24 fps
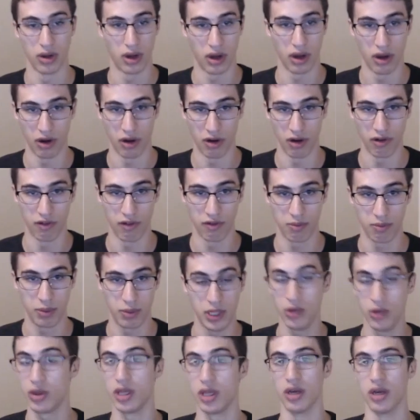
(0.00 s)
of
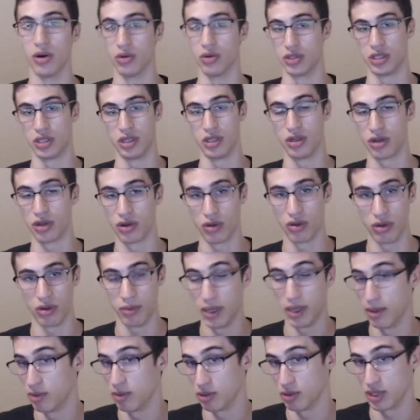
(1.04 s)
Pugios you're going to
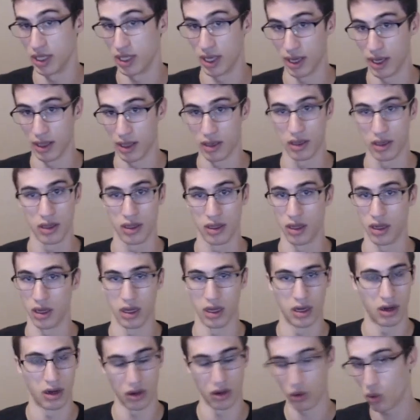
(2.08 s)
be able to get
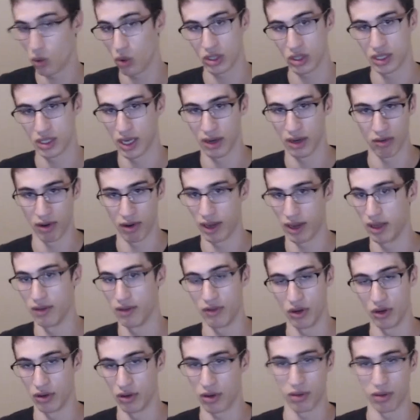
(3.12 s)
on Horde side, right? If
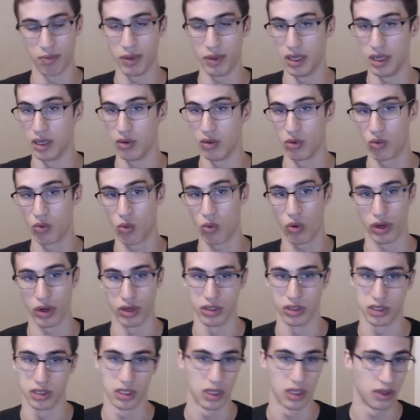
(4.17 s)
you're competing with
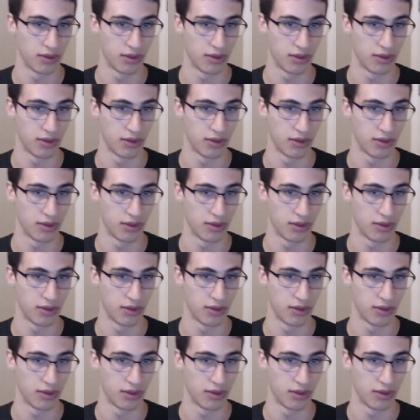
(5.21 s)
Warriors.